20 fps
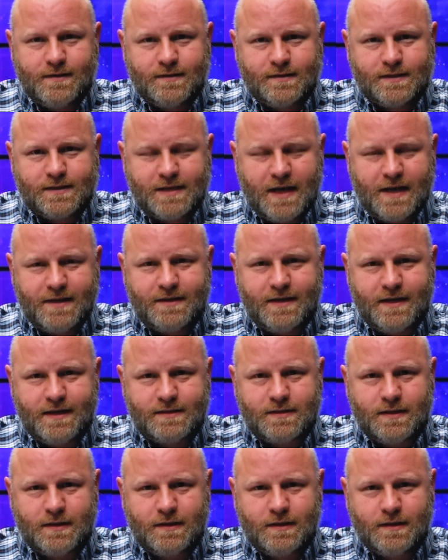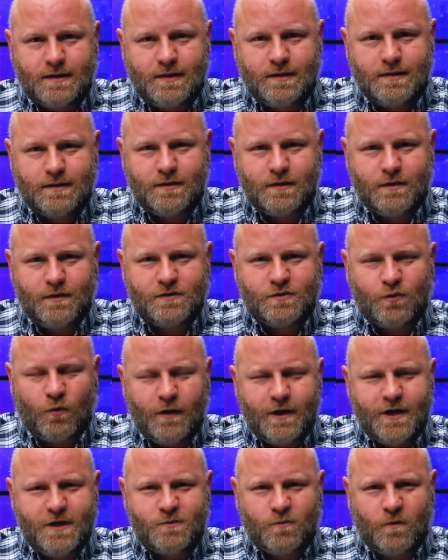said that the
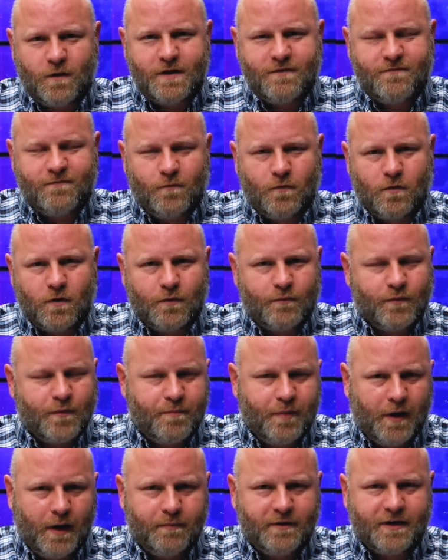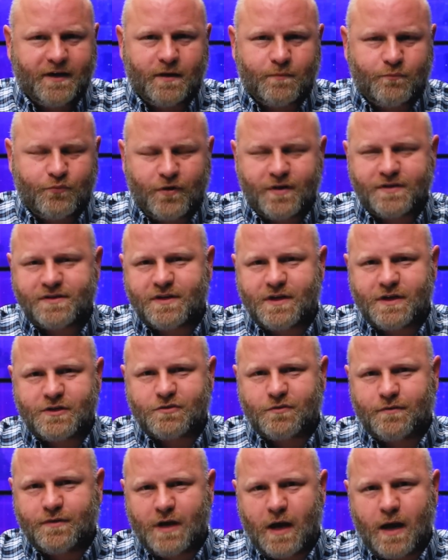2024 Republican
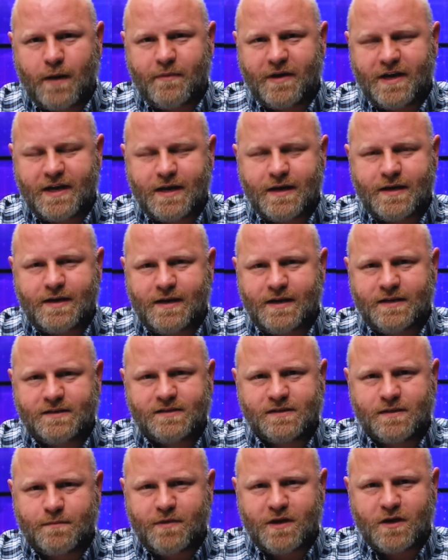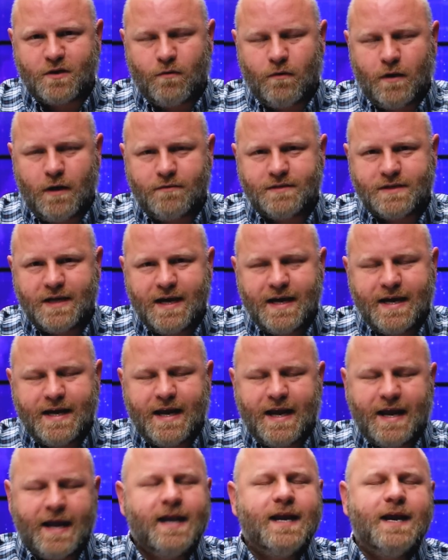presidential nominee needs to be, quote,
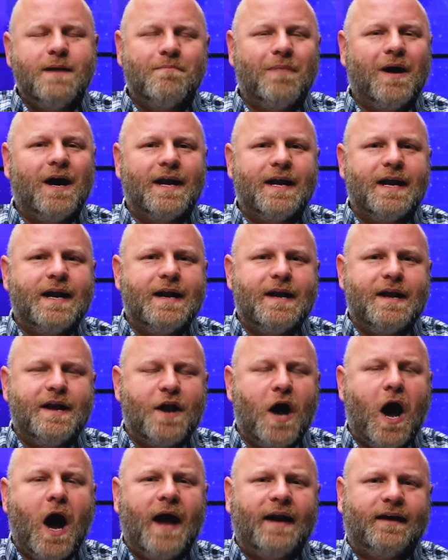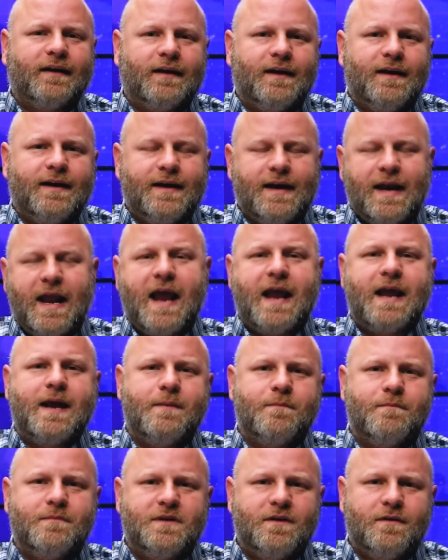anybody not
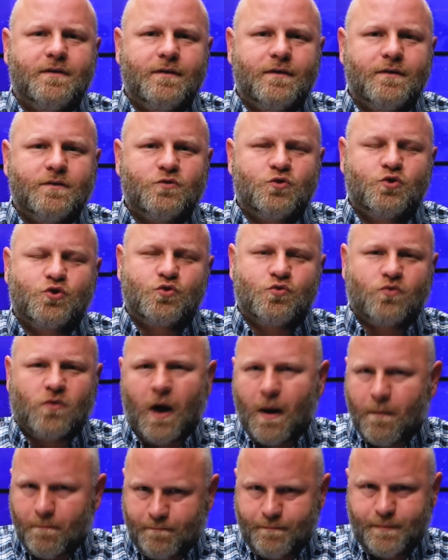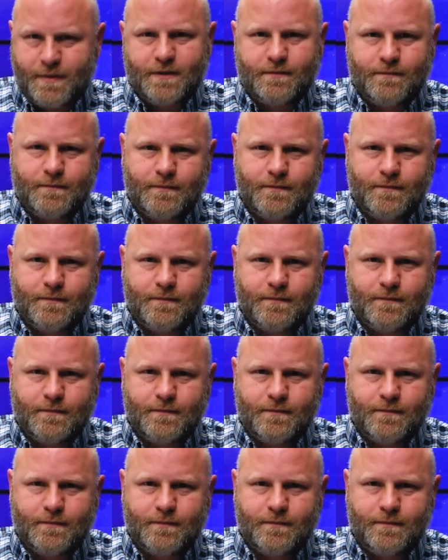named Trump.